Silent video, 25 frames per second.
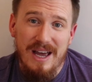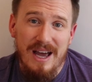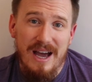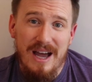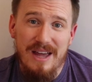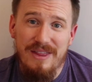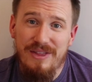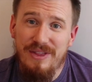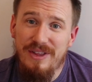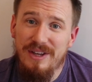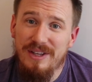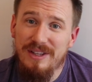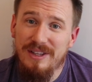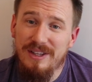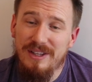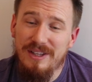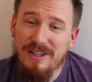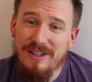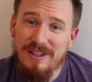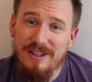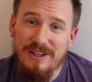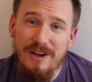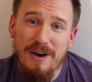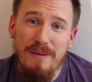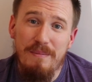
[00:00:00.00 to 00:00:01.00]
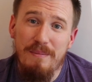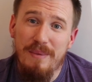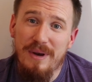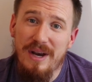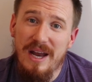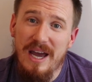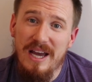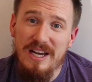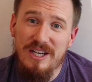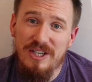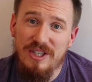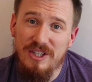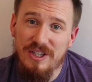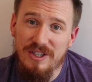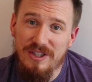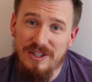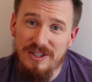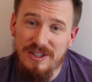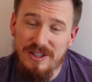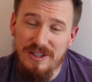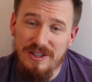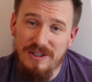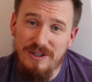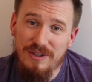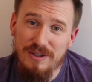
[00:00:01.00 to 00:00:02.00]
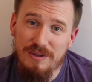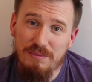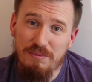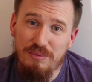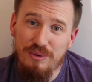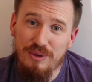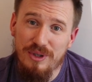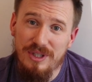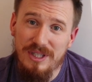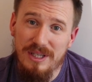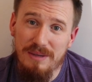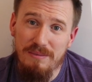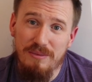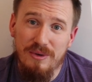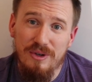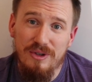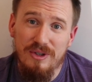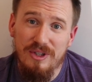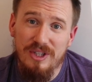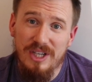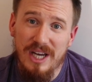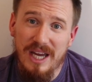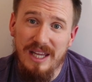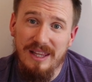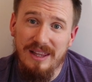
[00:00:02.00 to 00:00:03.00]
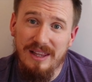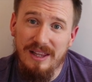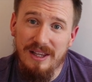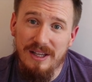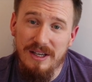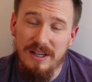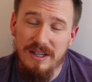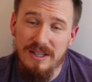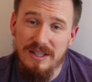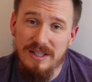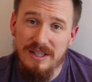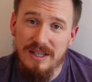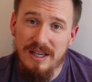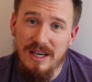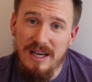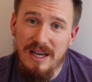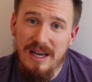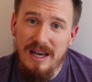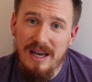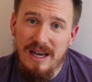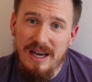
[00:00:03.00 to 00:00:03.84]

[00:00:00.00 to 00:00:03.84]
I think the combinations are just pretty much endless.